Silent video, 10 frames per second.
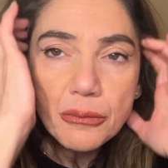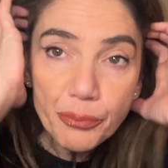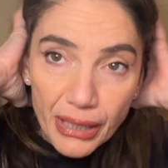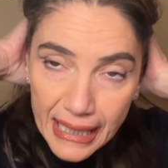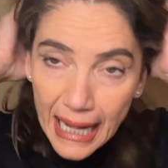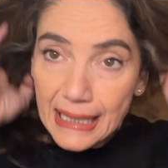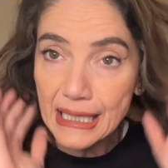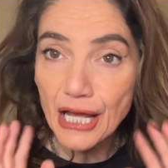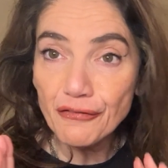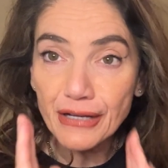But I
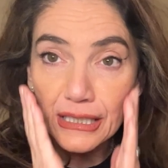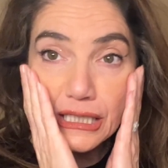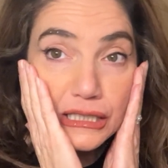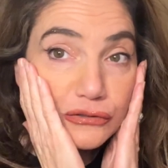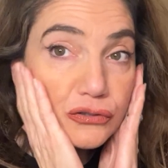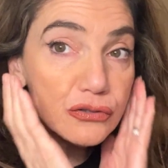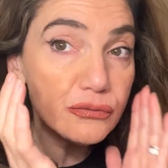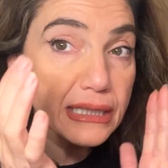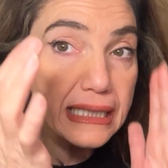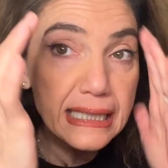love it, it
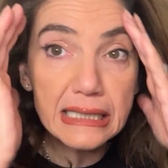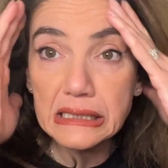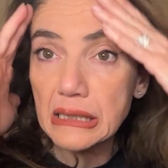really is.